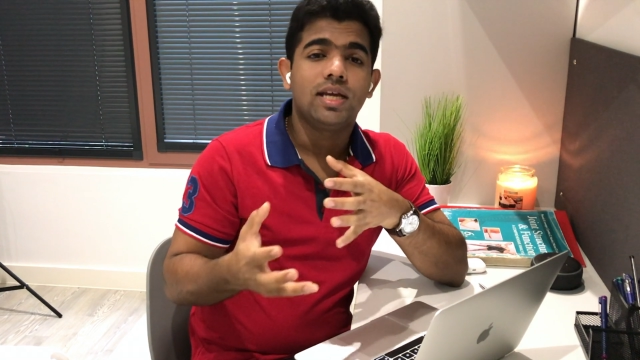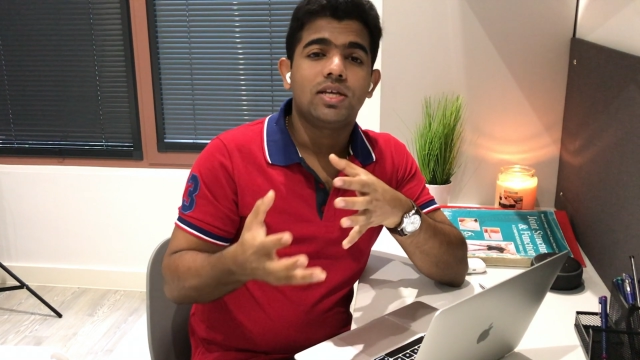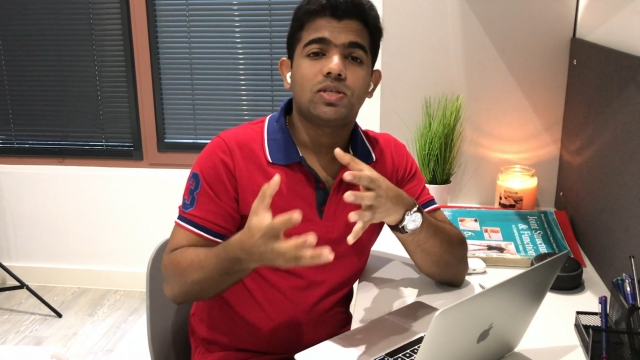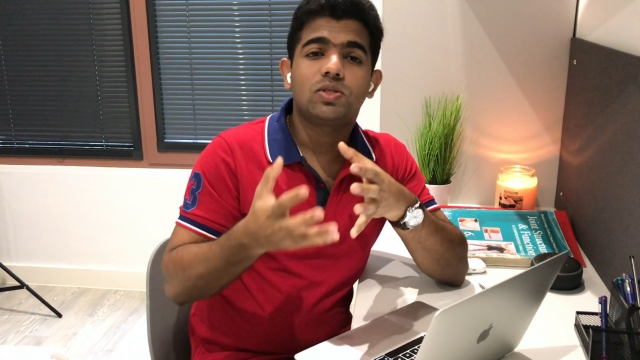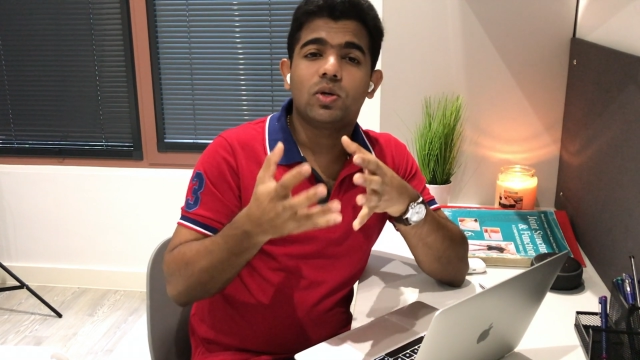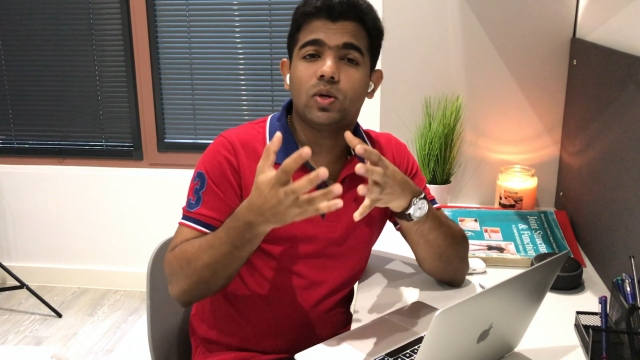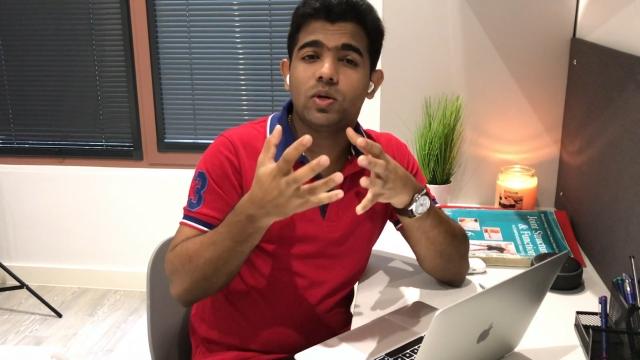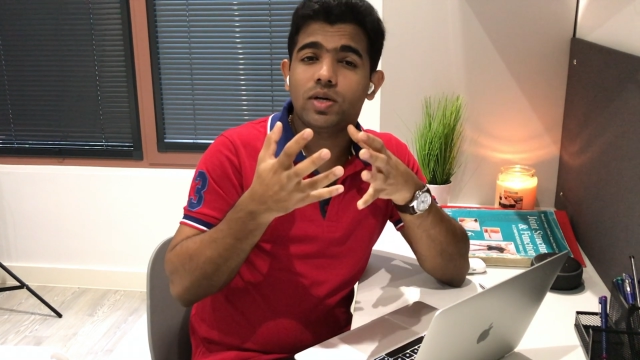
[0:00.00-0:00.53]

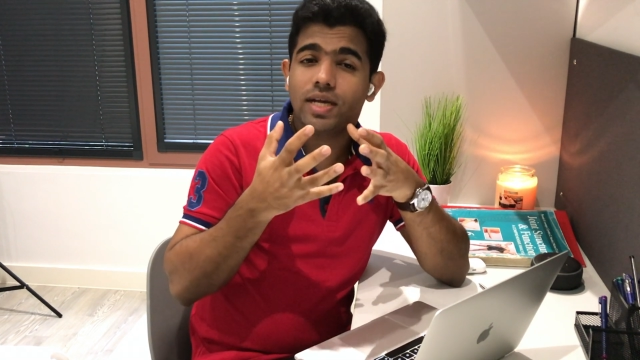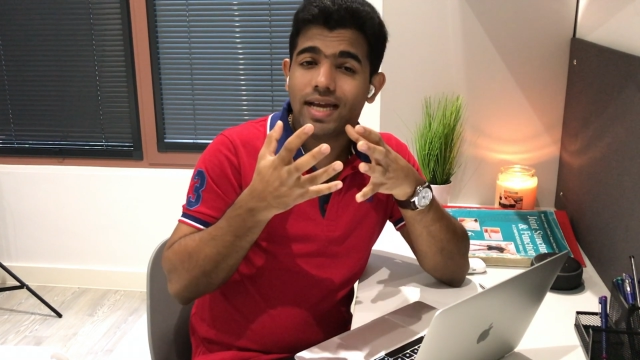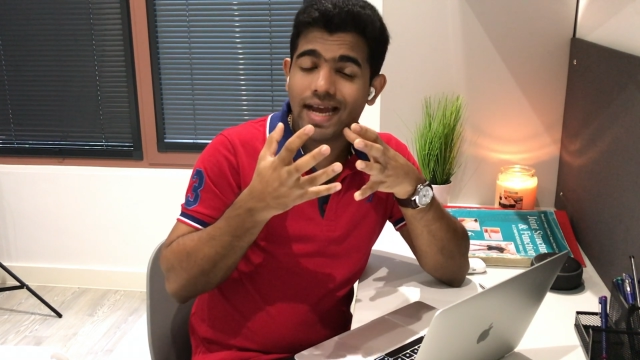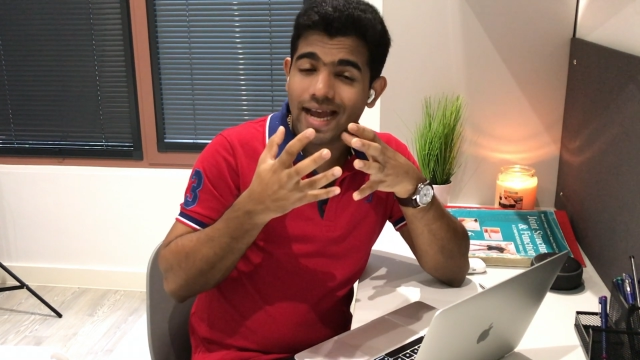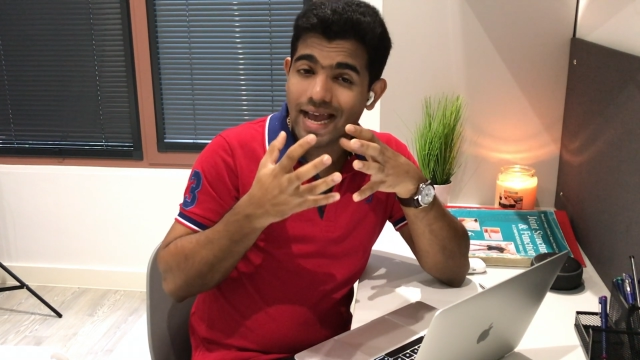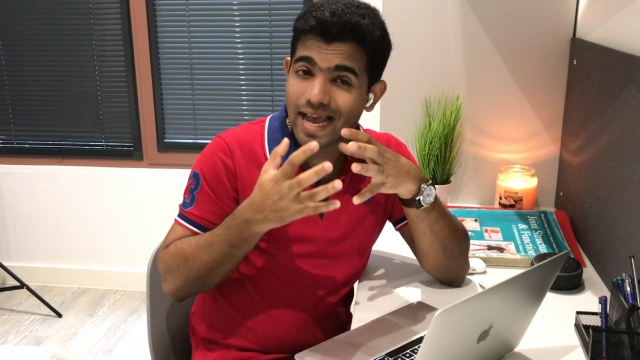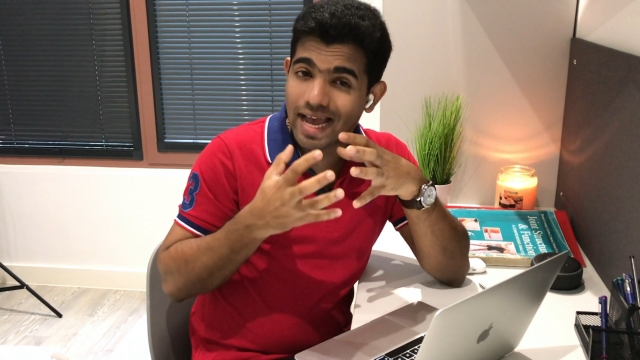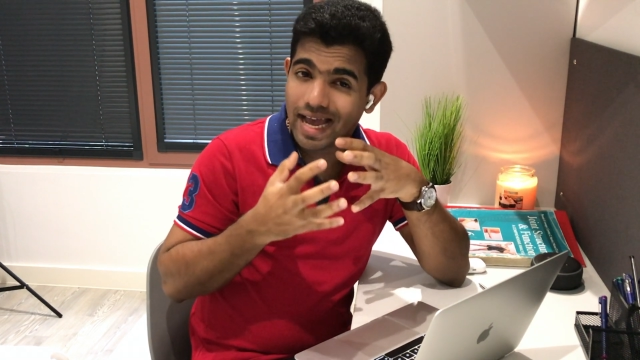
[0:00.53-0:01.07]
So
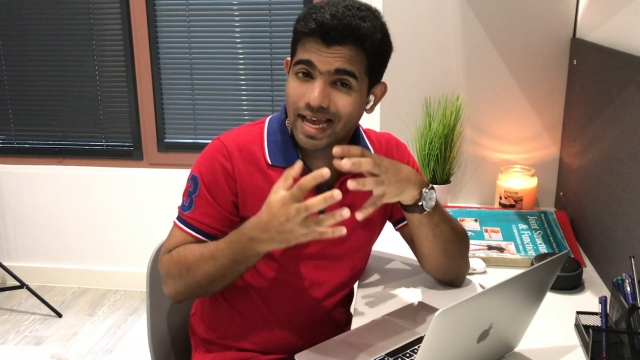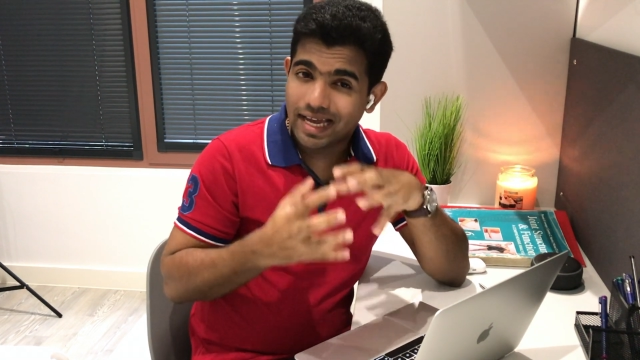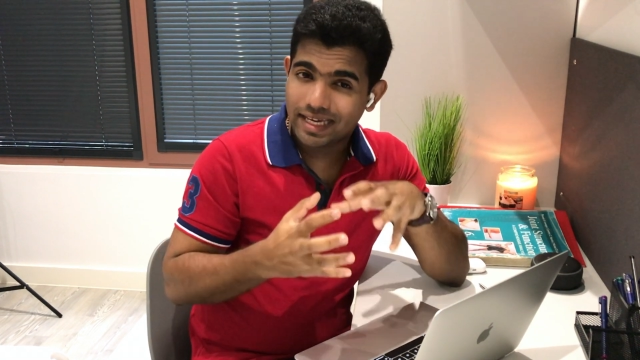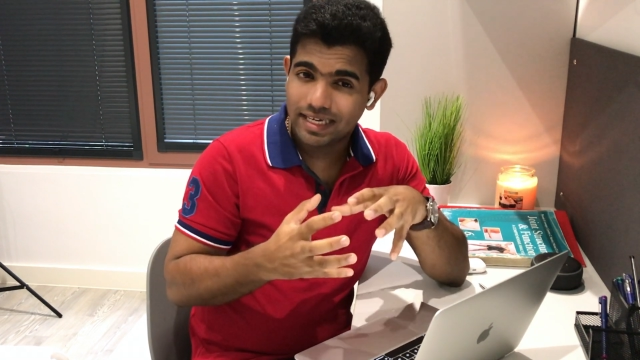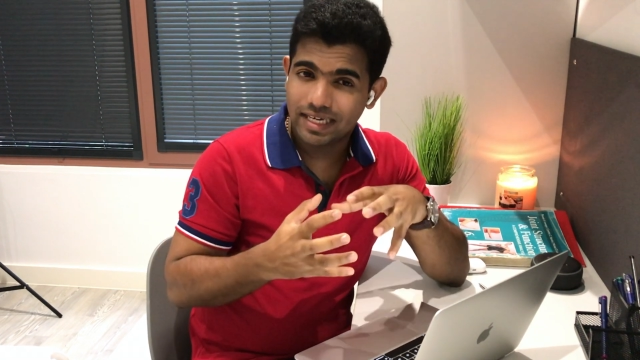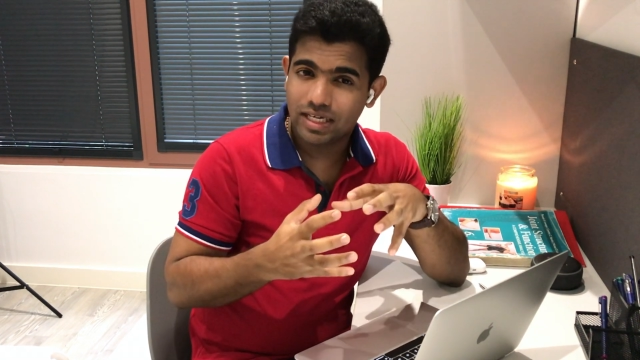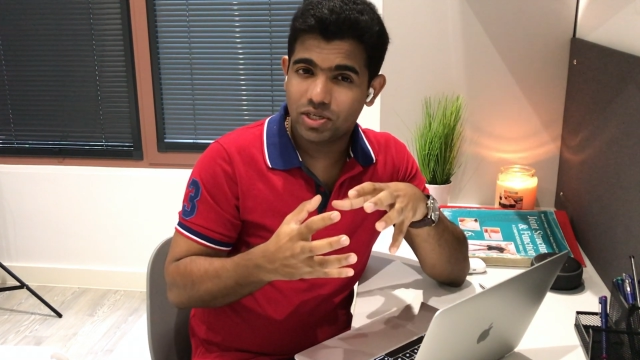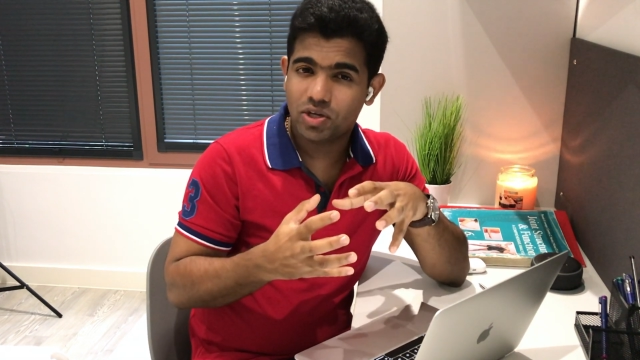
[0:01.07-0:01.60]

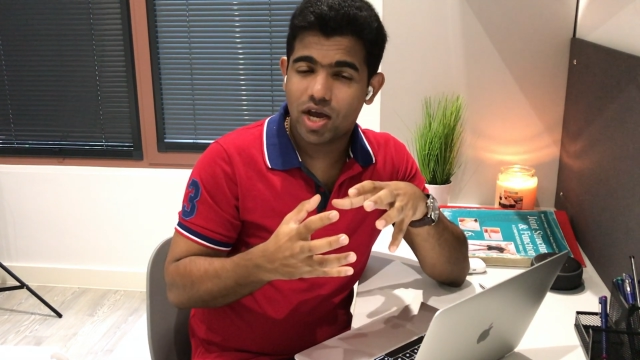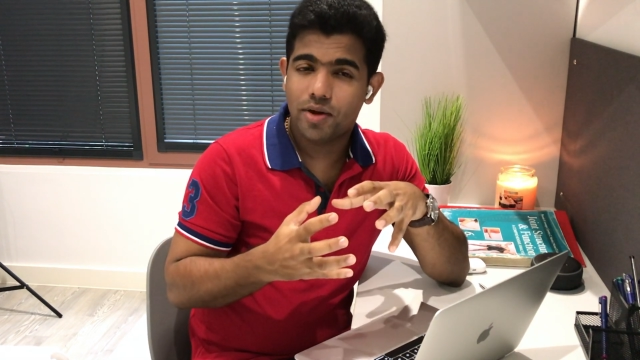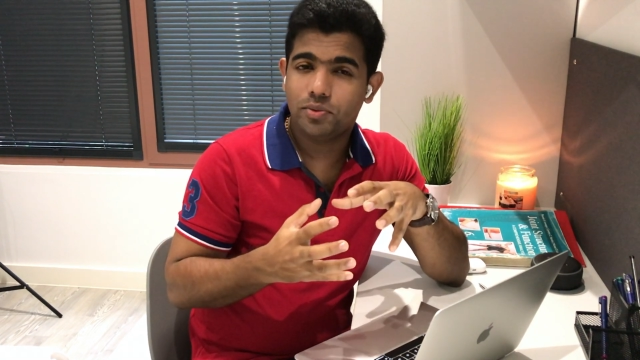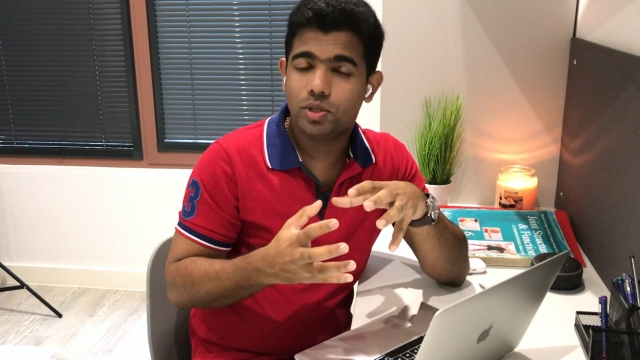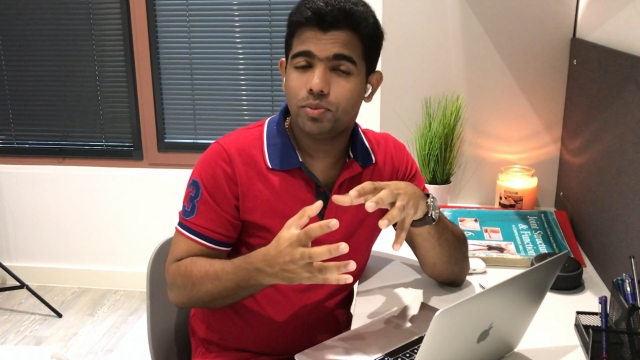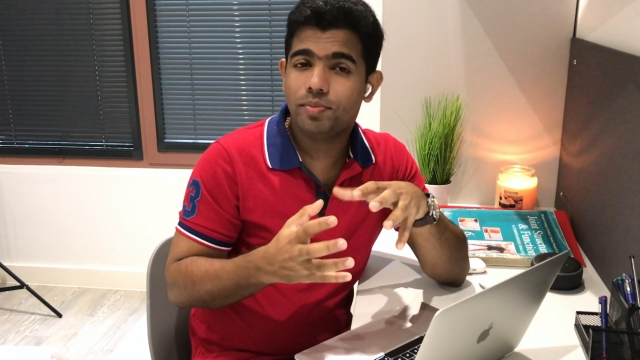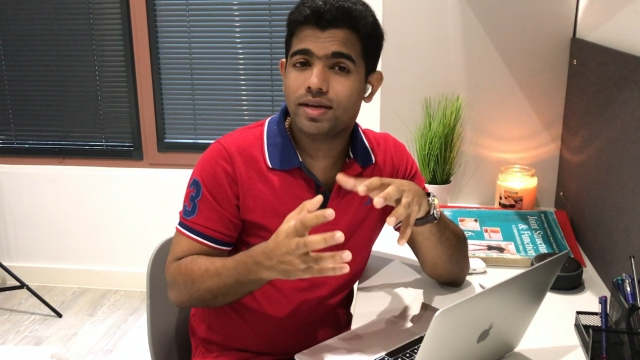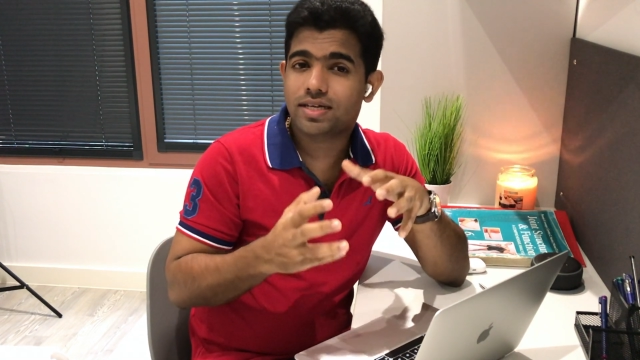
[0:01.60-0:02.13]
here you have
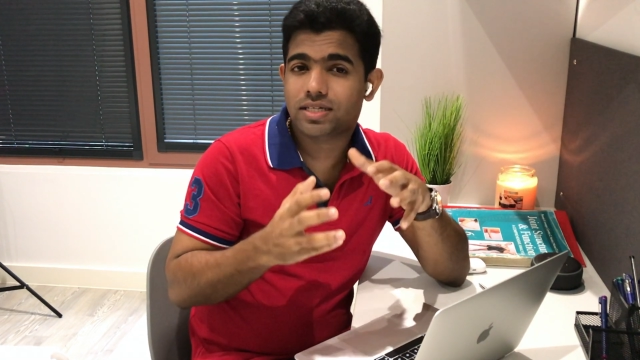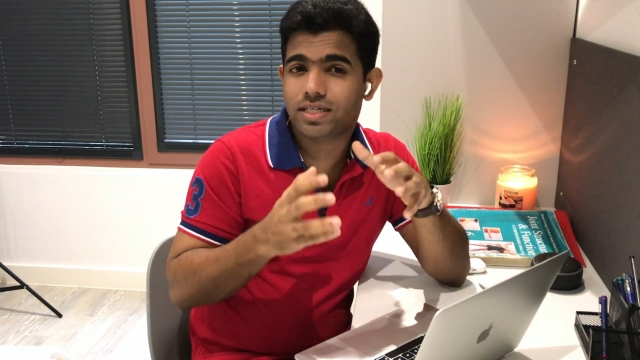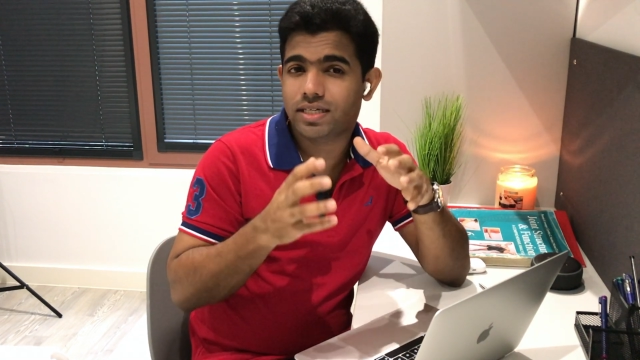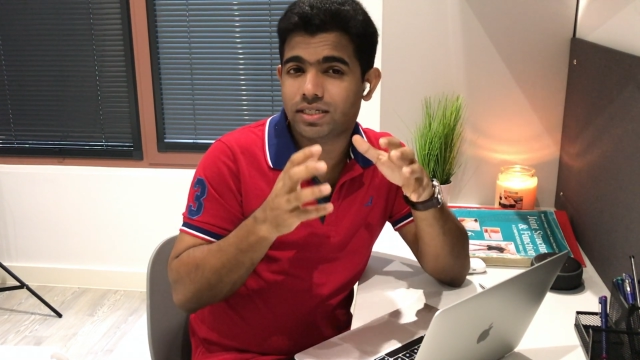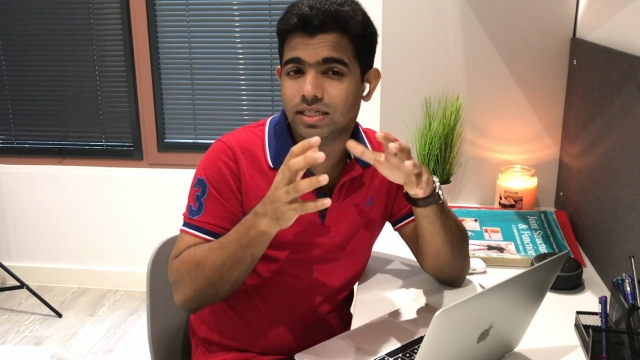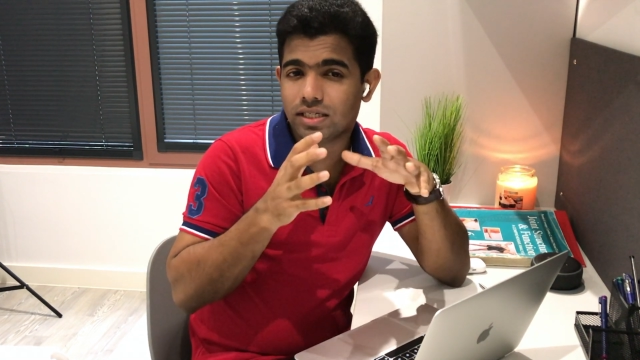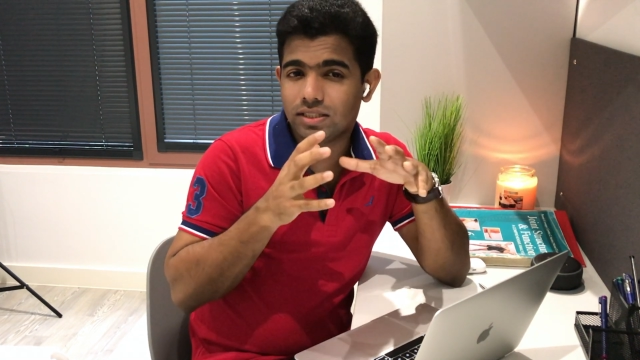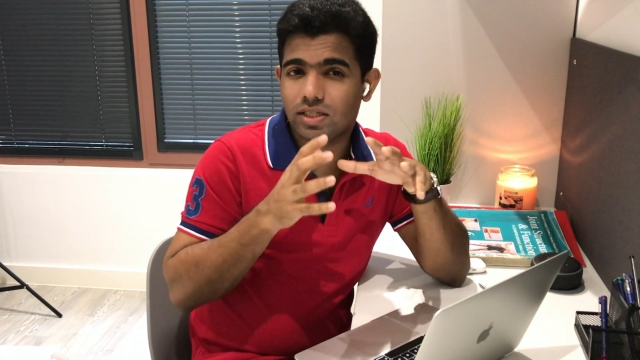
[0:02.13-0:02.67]
to mention